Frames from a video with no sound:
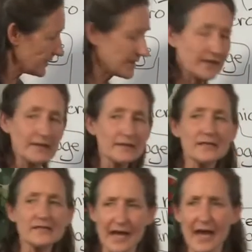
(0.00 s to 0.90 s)
the
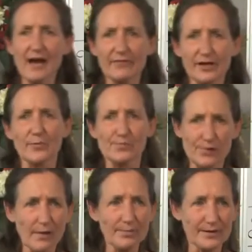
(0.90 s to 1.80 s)
kidneys are having a
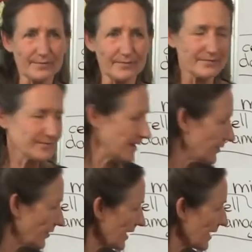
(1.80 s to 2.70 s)
problem. They're
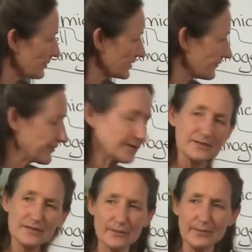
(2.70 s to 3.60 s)
not able to
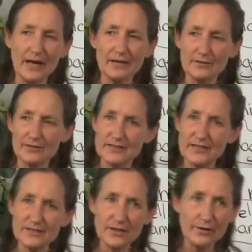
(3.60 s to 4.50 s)
filter the blood because
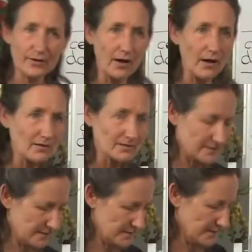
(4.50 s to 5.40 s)
they're so
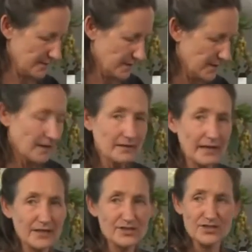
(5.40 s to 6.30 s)
cold.
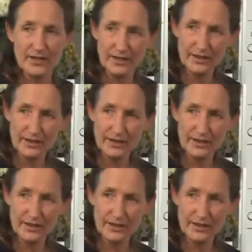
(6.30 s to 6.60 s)
Let's